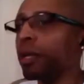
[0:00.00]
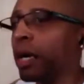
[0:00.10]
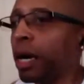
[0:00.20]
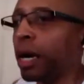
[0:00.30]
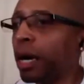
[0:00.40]

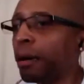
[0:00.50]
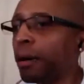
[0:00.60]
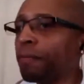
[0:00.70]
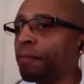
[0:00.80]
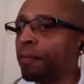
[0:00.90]
So,
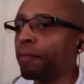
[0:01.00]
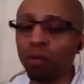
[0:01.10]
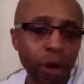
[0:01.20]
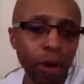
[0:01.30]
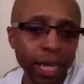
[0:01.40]

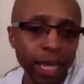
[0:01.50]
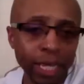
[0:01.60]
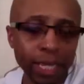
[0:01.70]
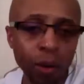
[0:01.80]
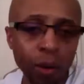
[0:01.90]

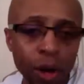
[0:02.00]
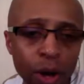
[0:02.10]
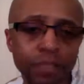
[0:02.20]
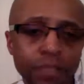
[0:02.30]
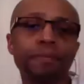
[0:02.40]
Ro, how
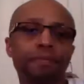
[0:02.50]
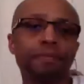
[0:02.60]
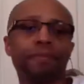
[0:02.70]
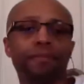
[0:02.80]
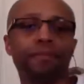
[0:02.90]
you think that
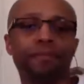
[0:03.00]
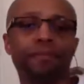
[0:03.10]
was?